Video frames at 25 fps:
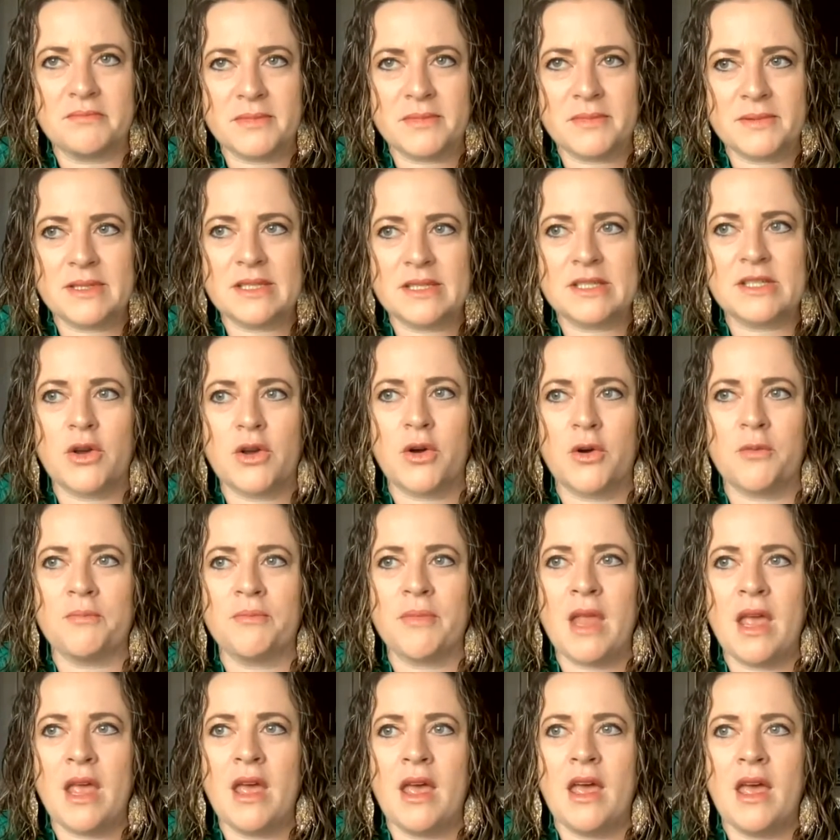So
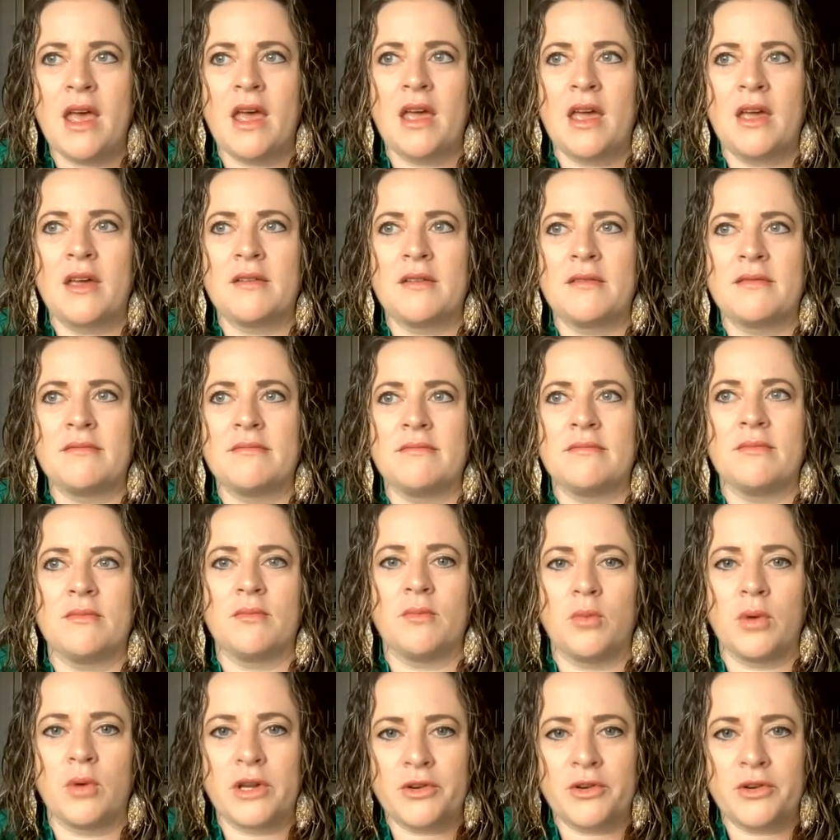what